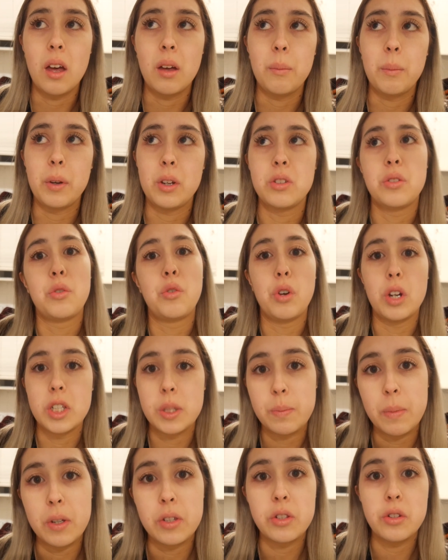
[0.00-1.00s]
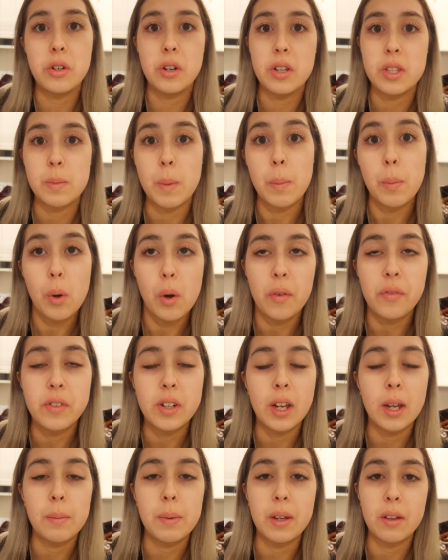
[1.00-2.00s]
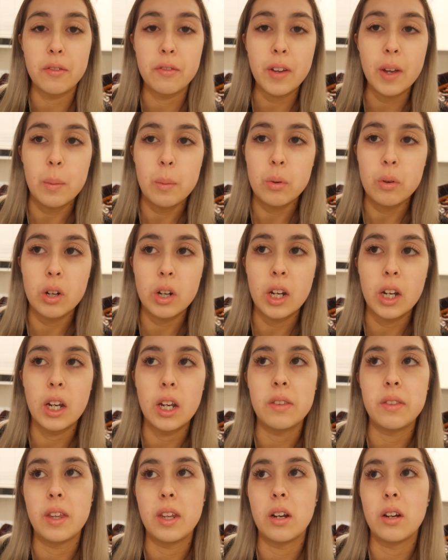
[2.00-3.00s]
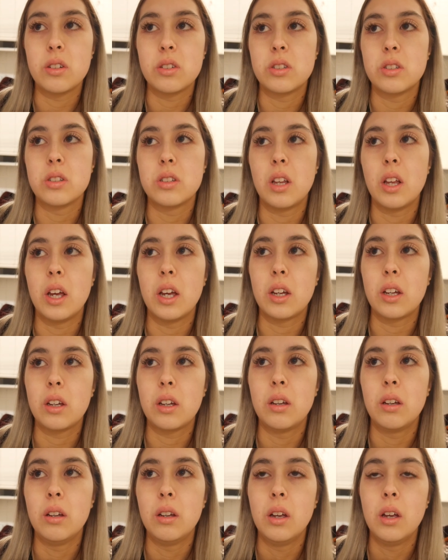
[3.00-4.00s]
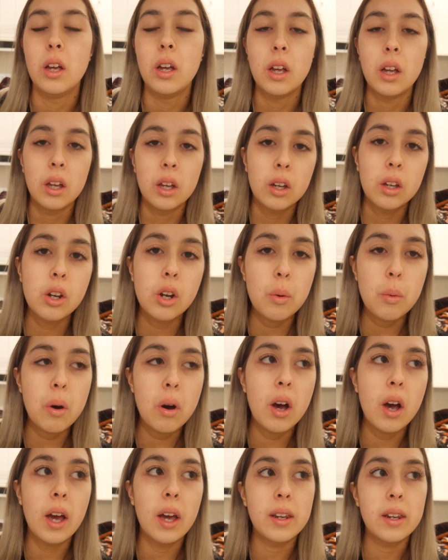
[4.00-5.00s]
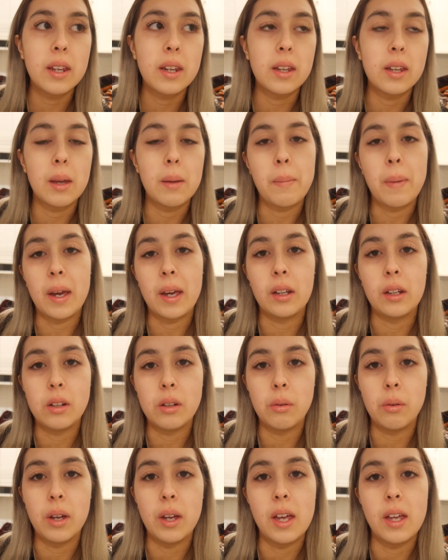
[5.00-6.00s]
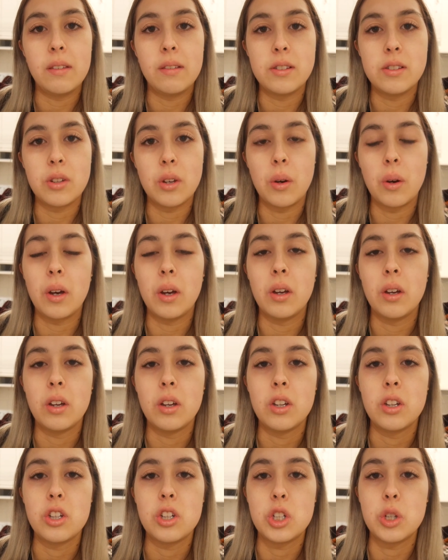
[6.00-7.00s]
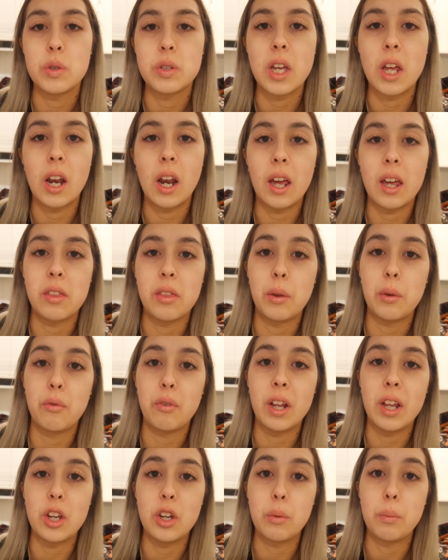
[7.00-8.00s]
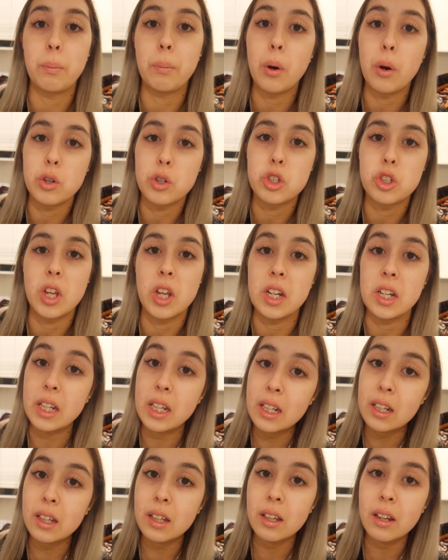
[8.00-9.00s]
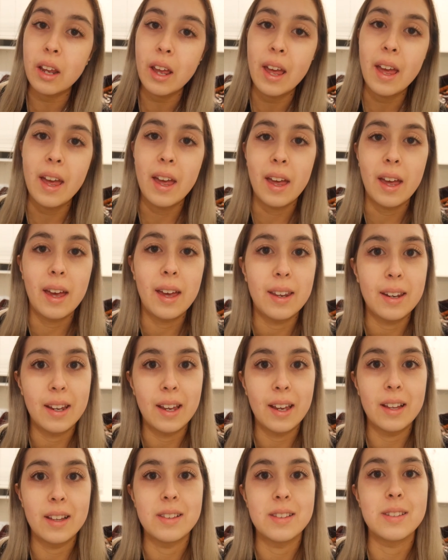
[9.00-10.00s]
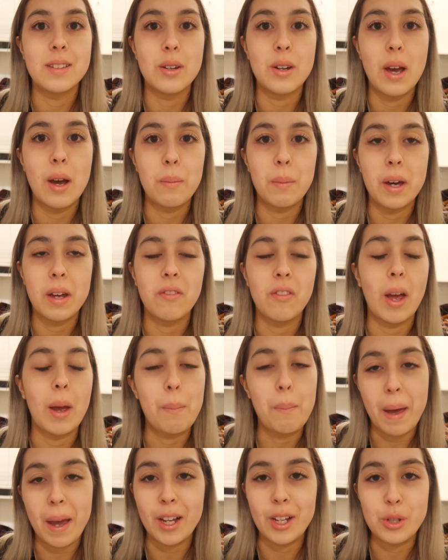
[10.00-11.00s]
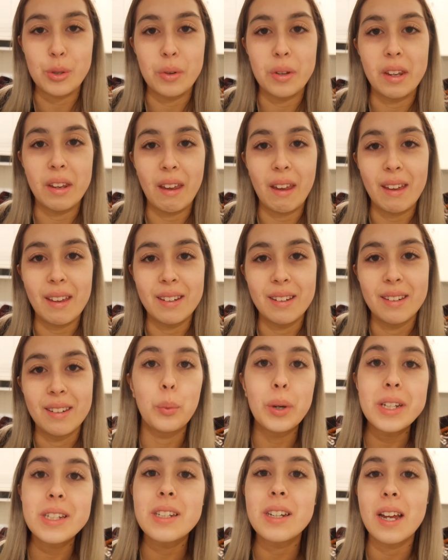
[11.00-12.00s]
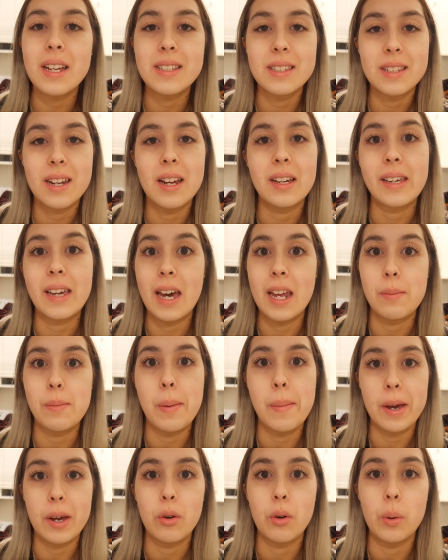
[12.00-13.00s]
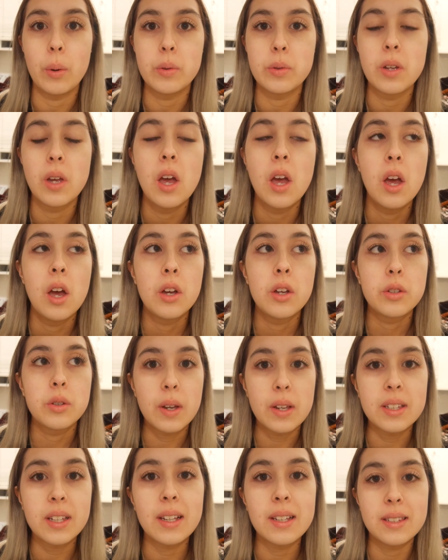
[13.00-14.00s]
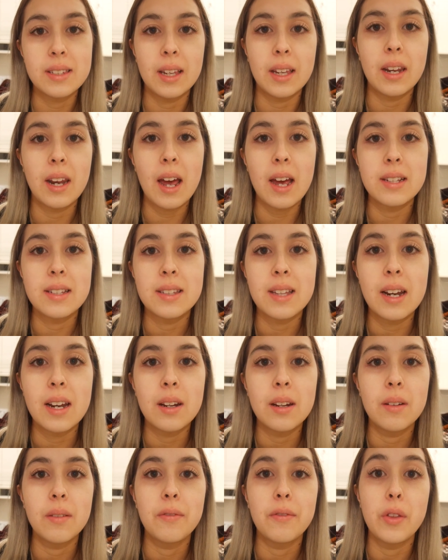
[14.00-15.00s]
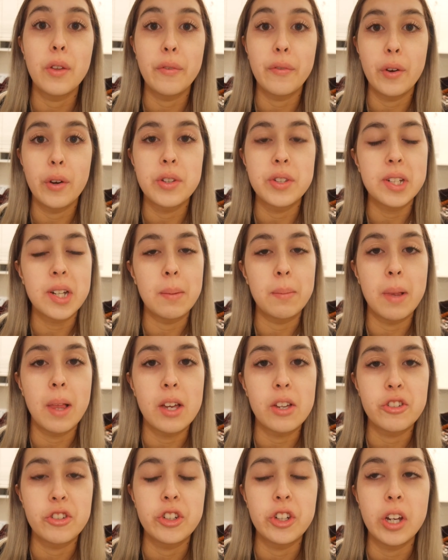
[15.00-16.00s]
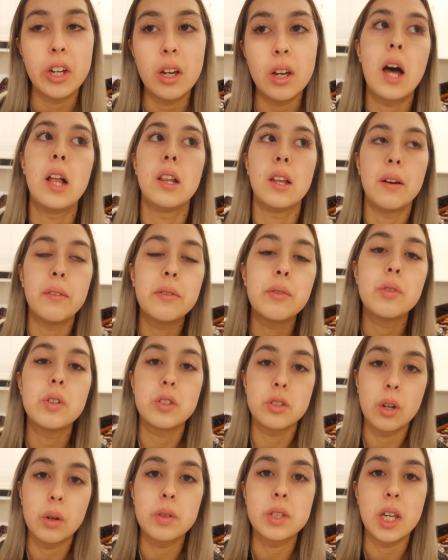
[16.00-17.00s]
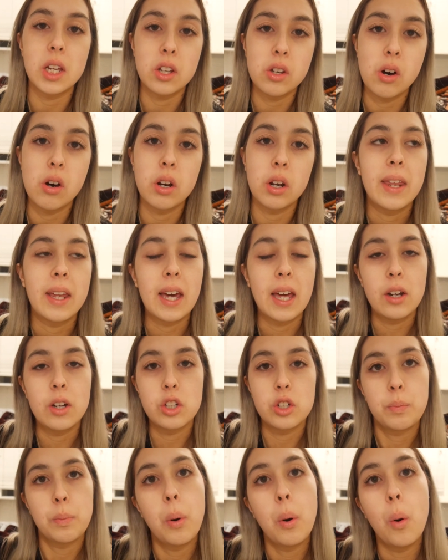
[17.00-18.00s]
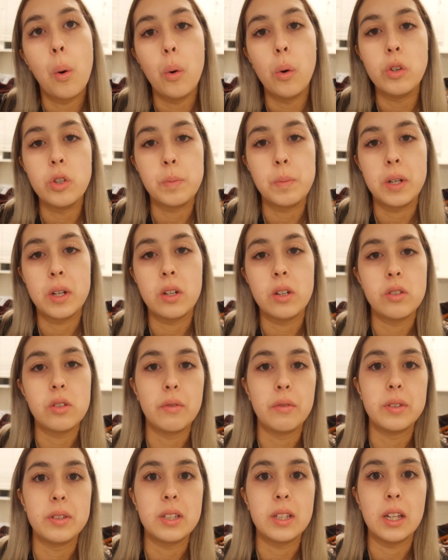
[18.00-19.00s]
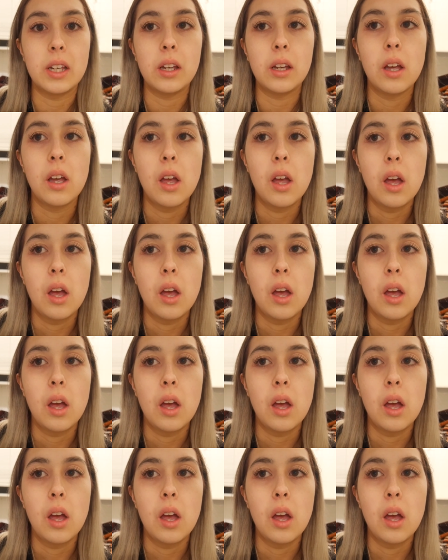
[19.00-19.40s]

because of Christmas, New Year's, my birthday being in February, and then I was just like, you know what, I need to get back into it. And so she was kind of like the really good push that I needed, and yeah, so now I'm kind of like back into it again. When did I start counting my macros? So as I said, I started for the first time last year. I loved the results I got, and I kind of just paused because obviously